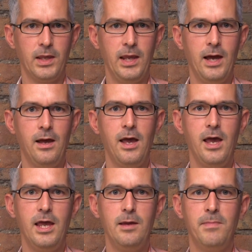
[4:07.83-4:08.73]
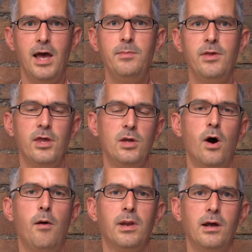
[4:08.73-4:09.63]
Yeah? It may be that you
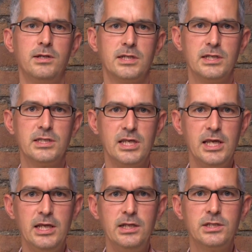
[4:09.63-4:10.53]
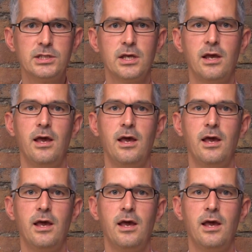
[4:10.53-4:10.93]
are planting seeds